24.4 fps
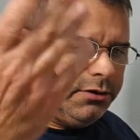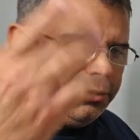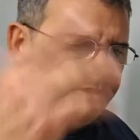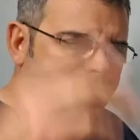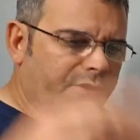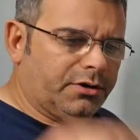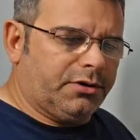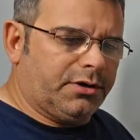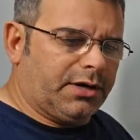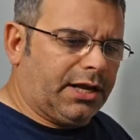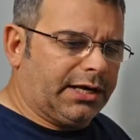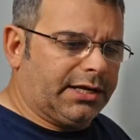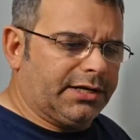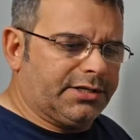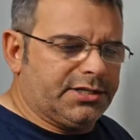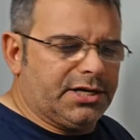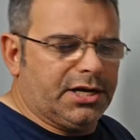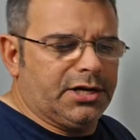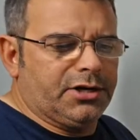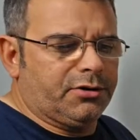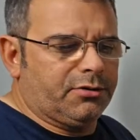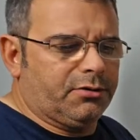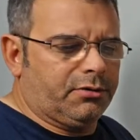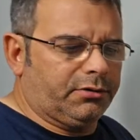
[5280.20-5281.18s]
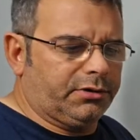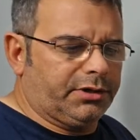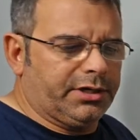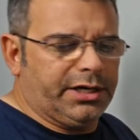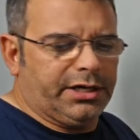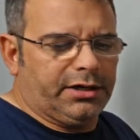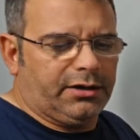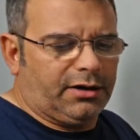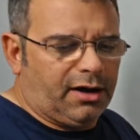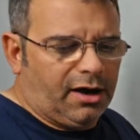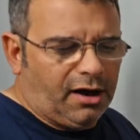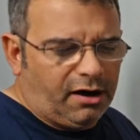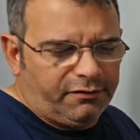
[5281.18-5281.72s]
you're like a 10-year-old
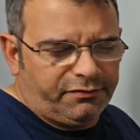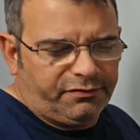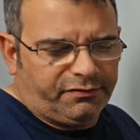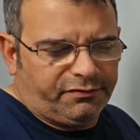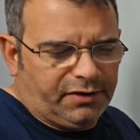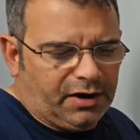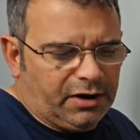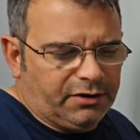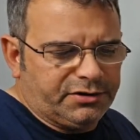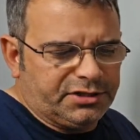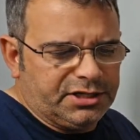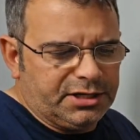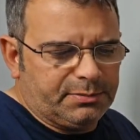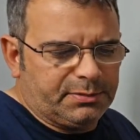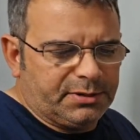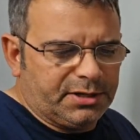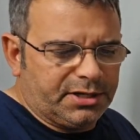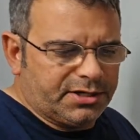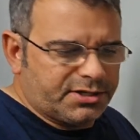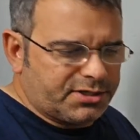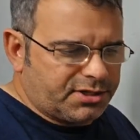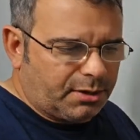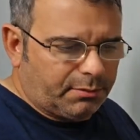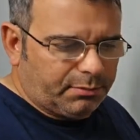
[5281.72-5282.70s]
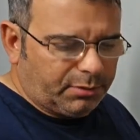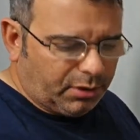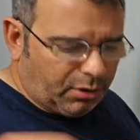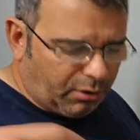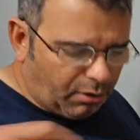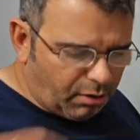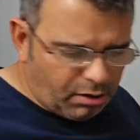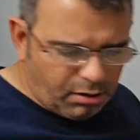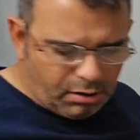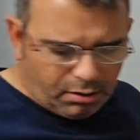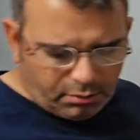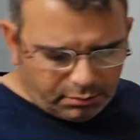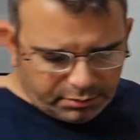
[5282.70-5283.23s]
kid. Like, how deep can a sub go?
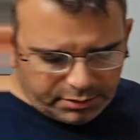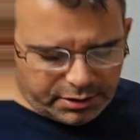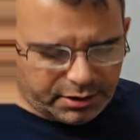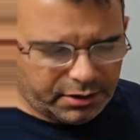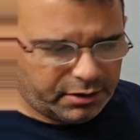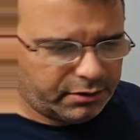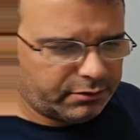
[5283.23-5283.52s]
Oh, you